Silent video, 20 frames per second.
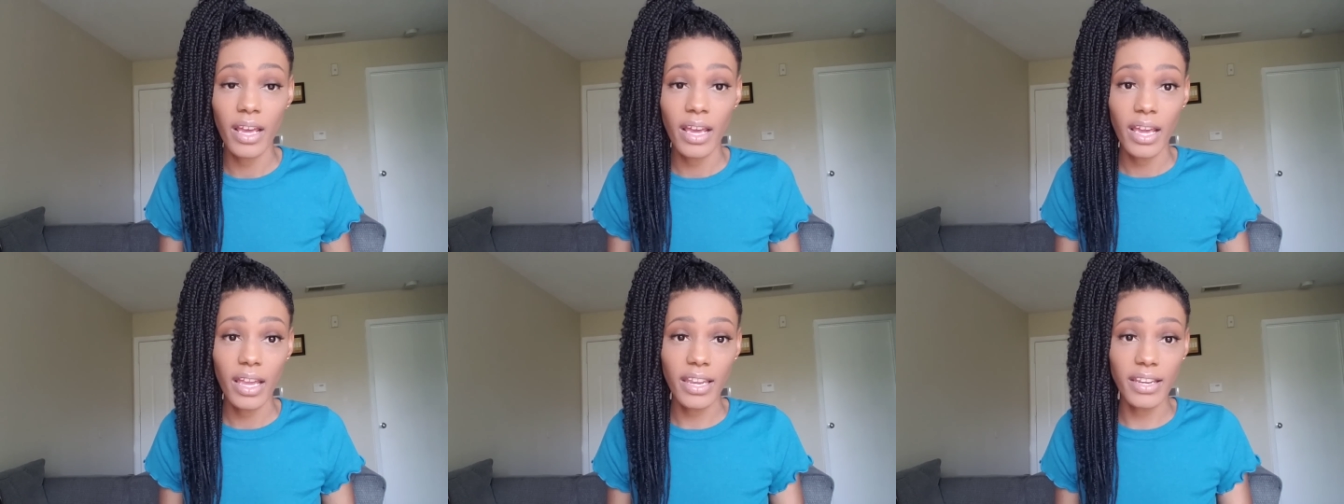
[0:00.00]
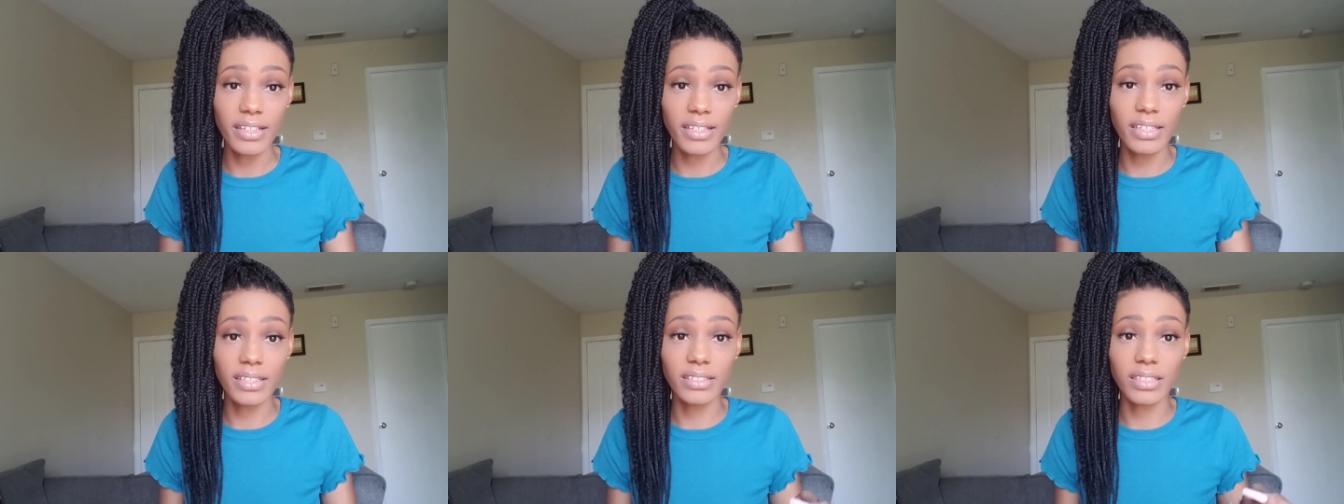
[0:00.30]

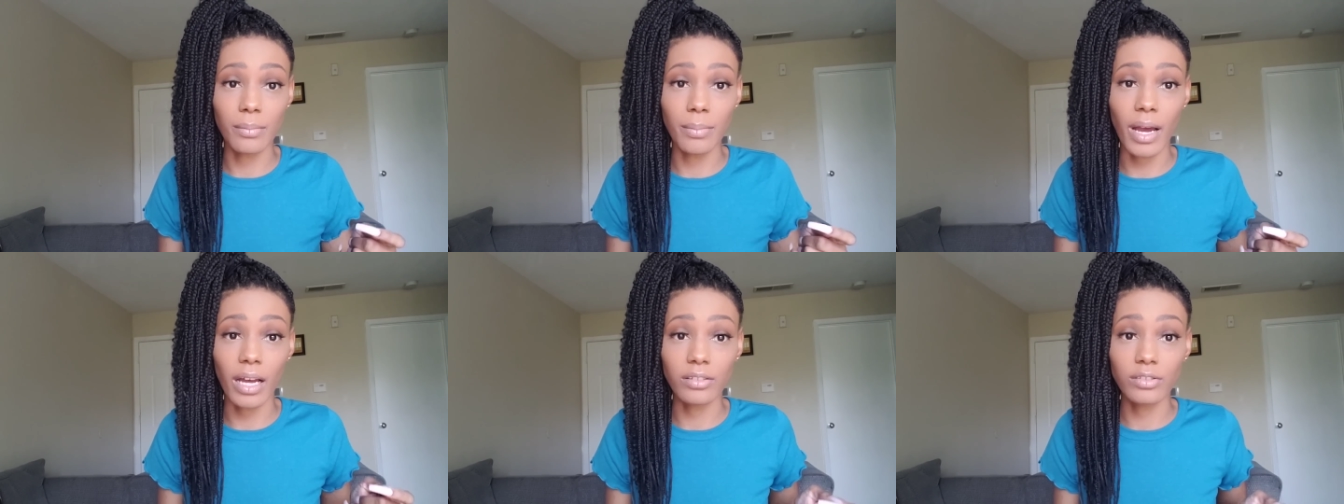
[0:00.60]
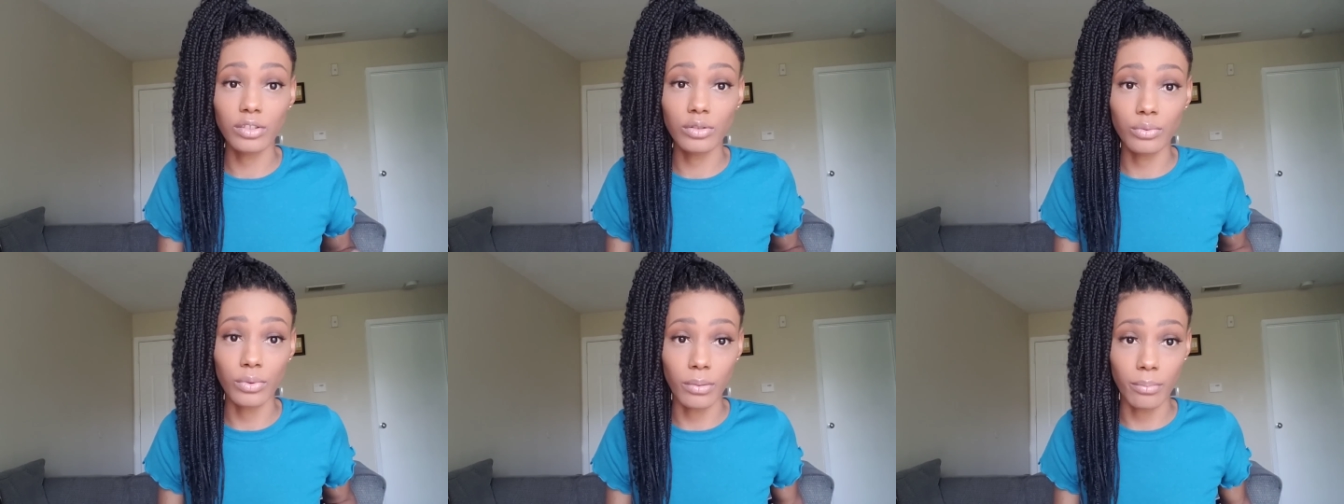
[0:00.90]
He is about
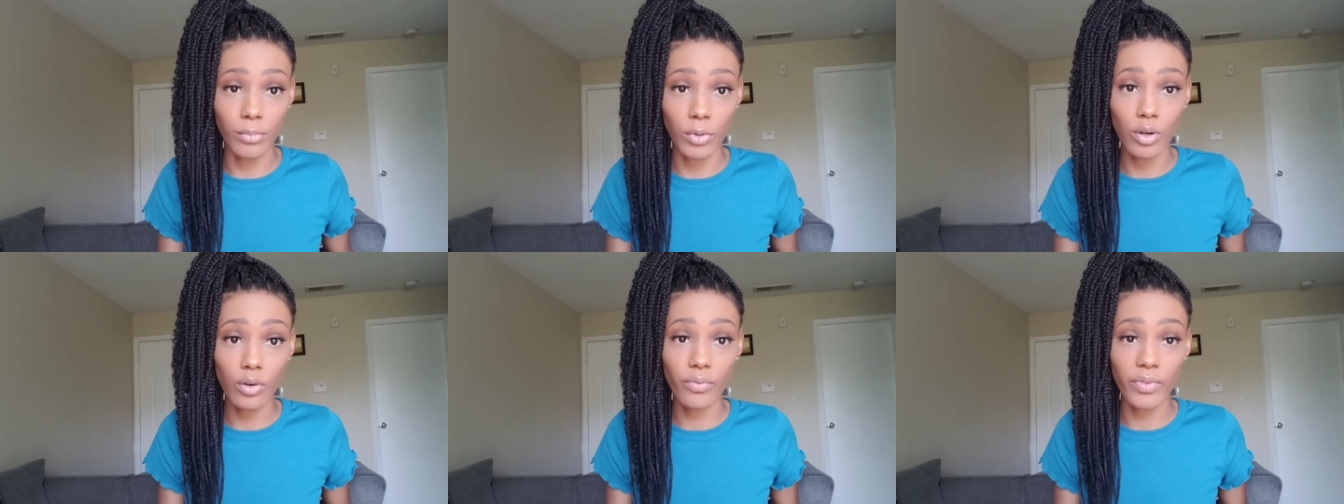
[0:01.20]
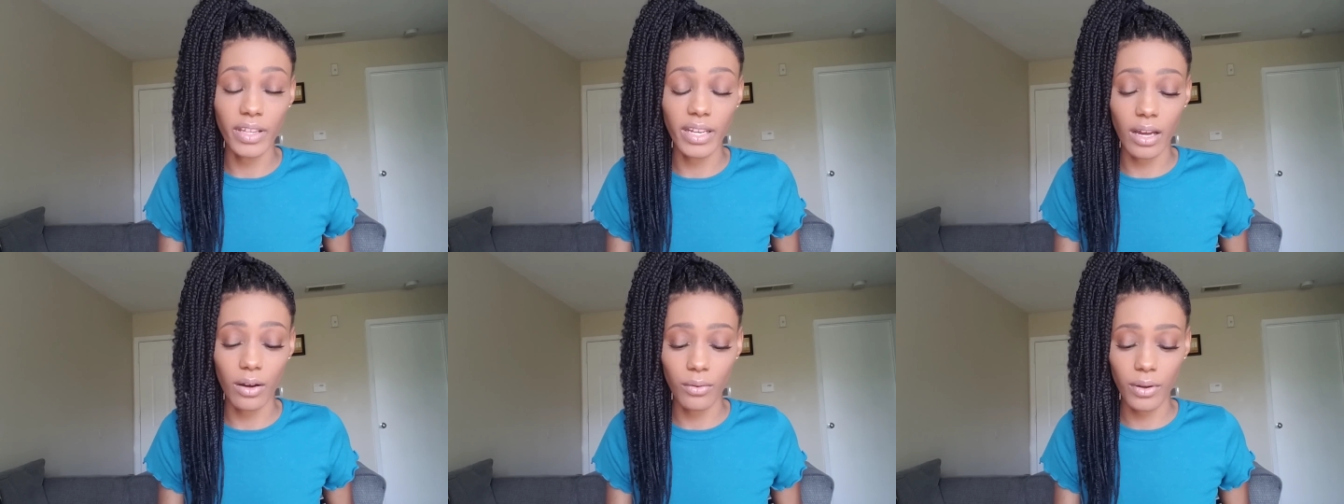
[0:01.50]
to remove
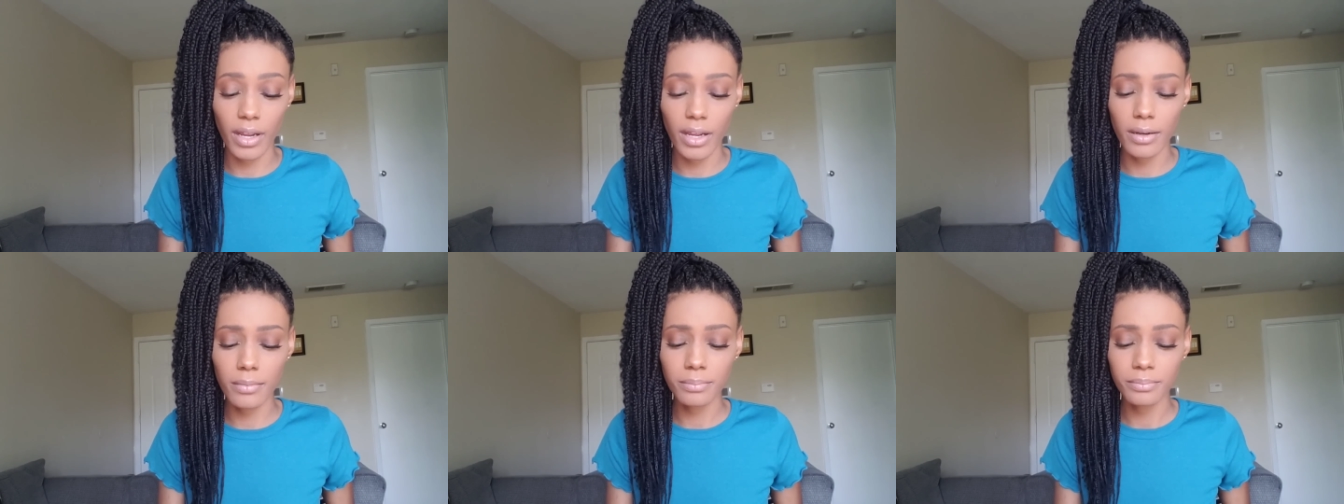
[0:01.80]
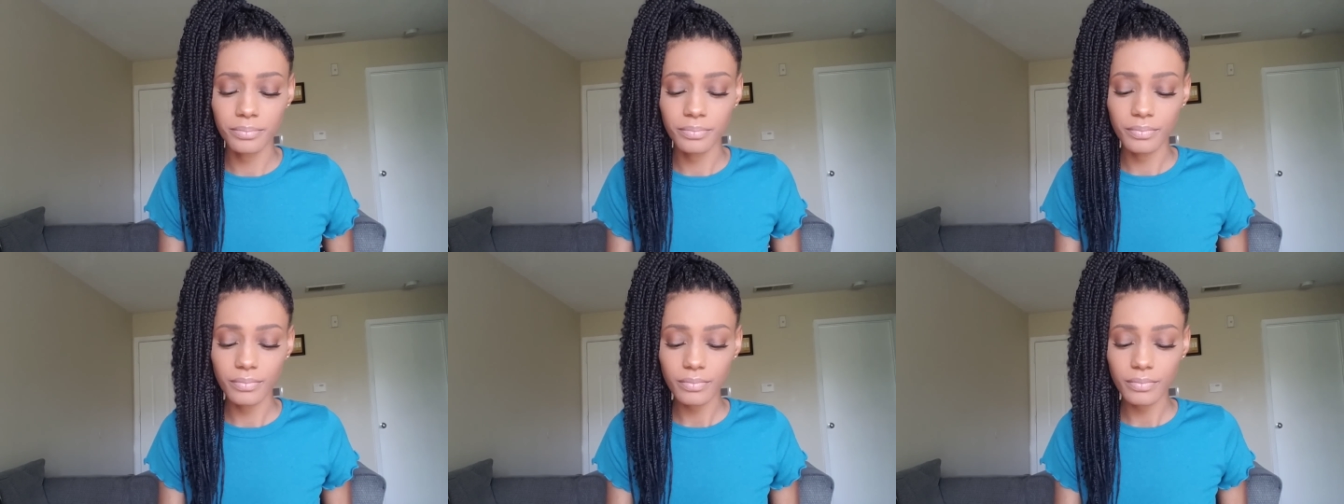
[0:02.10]
it. Okay.